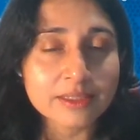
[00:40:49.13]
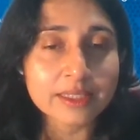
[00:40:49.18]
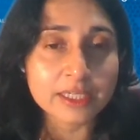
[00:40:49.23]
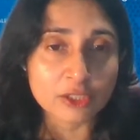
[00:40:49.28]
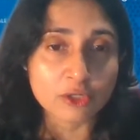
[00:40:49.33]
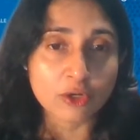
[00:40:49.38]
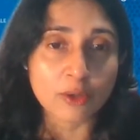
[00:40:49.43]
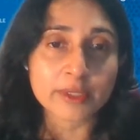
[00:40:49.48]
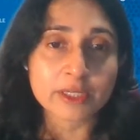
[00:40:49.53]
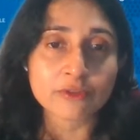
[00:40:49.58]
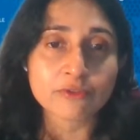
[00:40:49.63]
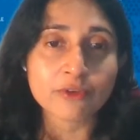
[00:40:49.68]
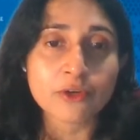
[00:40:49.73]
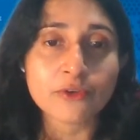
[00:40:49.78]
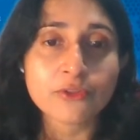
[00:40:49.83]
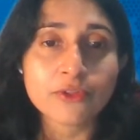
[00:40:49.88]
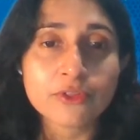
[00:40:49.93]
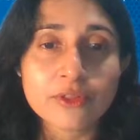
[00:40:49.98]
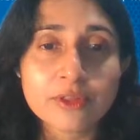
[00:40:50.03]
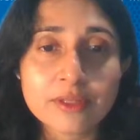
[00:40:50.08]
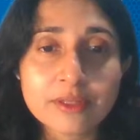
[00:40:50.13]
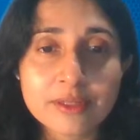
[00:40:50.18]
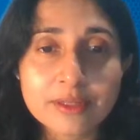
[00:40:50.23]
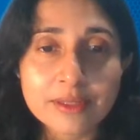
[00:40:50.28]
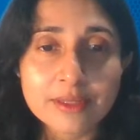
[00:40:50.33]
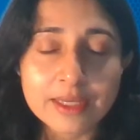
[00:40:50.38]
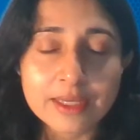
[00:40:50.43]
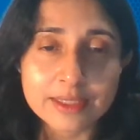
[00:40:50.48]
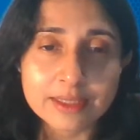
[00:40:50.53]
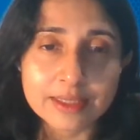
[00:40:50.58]
economic growth
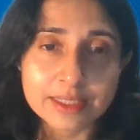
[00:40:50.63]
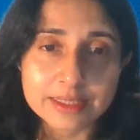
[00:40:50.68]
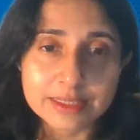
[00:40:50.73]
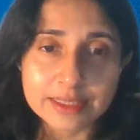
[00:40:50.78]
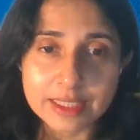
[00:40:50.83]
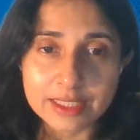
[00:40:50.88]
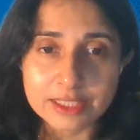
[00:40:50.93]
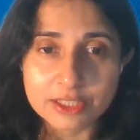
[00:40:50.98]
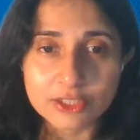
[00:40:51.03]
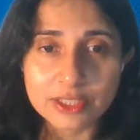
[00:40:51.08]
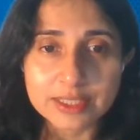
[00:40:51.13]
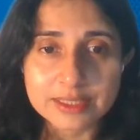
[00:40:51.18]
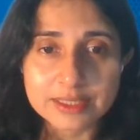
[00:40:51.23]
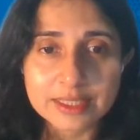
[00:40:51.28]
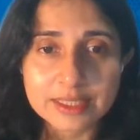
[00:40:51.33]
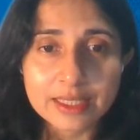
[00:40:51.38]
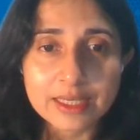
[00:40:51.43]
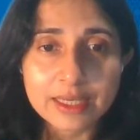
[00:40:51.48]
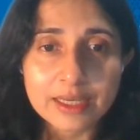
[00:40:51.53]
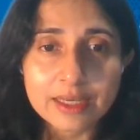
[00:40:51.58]
in these countries.